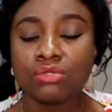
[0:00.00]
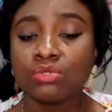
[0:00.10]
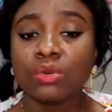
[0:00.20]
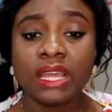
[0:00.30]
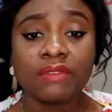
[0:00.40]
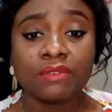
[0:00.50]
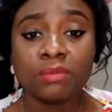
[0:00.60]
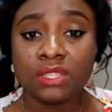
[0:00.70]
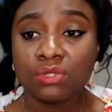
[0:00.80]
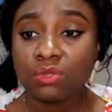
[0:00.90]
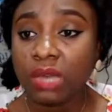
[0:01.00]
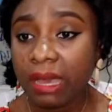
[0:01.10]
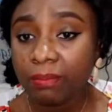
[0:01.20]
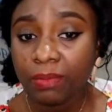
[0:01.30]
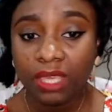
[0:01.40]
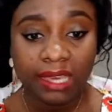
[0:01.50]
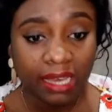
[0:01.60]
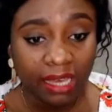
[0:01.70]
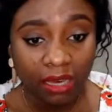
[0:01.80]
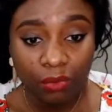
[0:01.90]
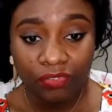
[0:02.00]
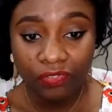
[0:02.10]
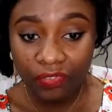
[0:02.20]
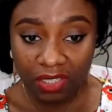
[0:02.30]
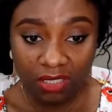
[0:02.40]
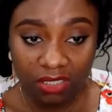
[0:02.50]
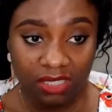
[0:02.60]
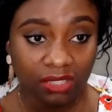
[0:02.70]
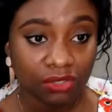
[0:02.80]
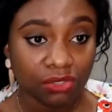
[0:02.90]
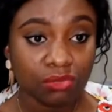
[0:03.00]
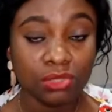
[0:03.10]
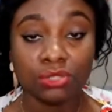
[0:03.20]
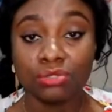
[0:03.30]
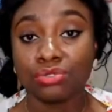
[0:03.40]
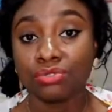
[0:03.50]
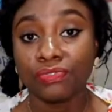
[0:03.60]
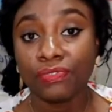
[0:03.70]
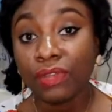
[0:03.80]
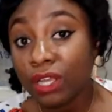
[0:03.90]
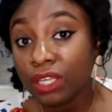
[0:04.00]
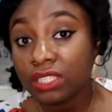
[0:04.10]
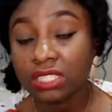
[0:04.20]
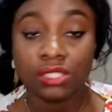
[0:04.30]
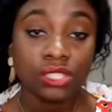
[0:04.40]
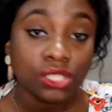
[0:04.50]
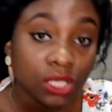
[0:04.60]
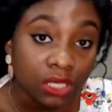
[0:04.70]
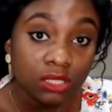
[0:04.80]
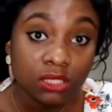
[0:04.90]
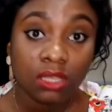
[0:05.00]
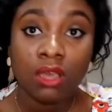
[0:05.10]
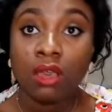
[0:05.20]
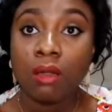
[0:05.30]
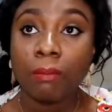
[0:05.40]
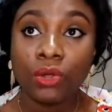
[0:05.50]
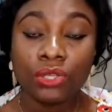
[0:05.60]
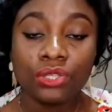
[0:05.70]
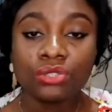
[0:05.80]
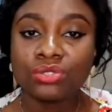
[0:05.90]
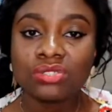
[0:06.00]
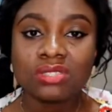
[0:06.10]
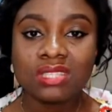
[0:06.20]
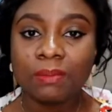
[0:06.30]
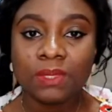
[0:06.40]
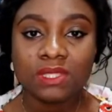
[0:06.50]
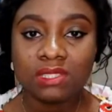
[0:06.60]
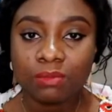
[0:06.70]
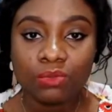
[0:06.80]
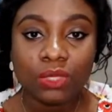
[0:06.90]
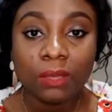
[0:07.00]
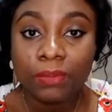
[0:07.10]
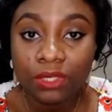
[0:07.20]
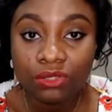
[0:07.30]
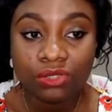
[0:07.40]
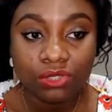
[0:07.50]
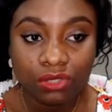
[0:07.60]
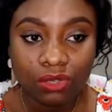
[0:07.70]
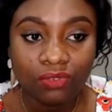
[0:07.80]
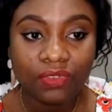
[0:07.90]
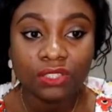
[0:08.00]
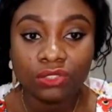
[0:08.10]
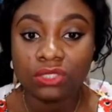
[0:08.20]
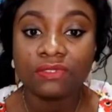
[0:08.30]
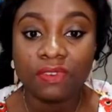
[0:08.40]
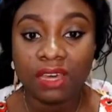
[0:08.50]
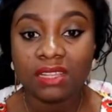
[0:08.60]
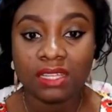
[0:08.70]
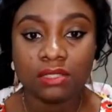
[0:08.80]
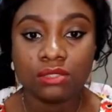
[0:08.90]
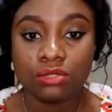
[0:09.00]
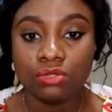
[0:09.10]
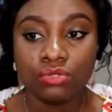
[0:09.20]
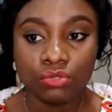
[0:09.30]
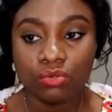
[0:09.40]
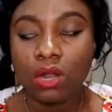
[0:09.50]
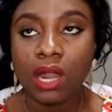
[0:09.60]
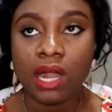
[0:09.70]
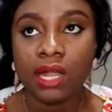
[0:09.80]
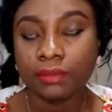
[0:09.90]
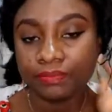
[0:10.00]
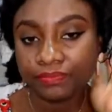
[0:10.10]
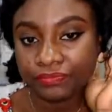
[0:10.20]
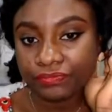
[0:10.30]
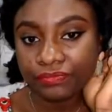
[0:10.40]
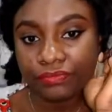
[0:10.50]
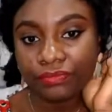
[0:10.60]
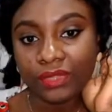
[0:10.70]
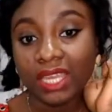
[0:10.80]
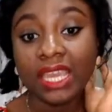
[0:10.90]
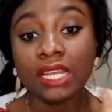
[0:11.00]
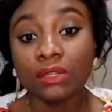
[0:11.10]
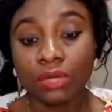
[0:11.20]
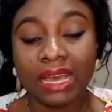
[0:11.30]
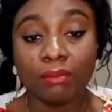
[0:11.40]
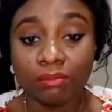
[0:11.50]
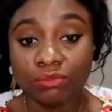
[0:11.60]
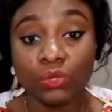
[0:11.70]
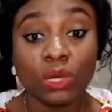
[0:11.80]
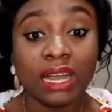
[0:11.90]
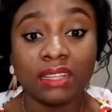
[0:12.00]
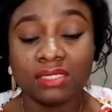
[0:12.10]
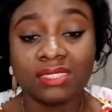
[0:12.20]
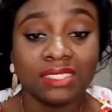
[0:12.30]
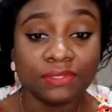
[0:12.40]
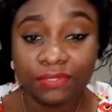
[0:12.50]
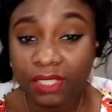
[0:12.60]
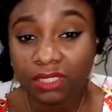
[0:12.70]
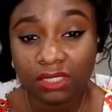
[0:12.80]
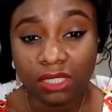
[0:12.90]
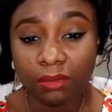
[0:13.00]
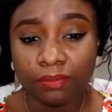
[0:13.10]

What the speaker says: do whatever makes you happy, hang out with friends. That doesn't mean you should flirt and cheat, but just keep it simple, keep being yourself. Enjoy the fact that you are at different